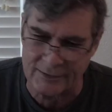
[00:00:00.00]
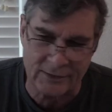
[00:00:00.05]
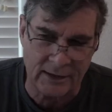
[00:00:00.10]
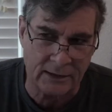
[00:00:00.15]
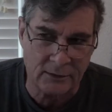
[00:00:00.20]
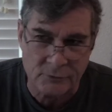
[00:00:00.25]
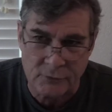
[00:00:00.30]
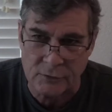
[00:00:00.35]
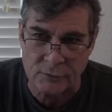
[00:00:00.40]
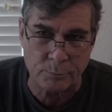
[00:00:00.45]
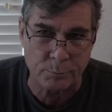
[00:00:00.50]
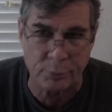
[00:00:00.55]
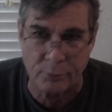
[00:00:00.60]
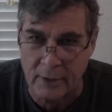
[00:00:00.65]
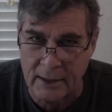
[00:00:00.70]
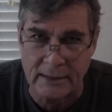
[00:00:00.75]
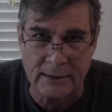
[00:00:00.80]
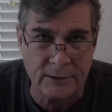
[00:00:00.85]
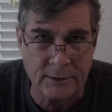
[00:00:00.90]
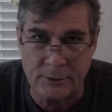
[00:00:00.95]
That'll just
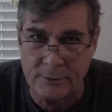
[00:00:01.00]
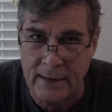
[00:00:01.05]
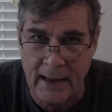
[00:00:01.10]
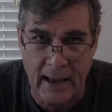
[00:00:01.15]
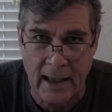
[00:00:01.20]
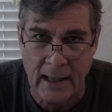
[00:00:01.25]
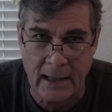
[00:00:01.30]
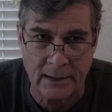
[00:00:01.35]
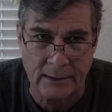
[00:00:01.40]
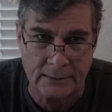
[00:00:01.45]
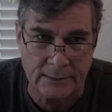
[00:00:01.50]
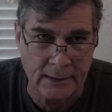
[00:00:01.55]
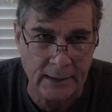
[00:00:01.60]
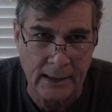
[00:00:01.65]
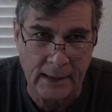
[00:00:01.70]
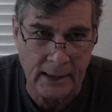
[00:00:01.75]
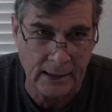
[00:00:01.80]
bring you down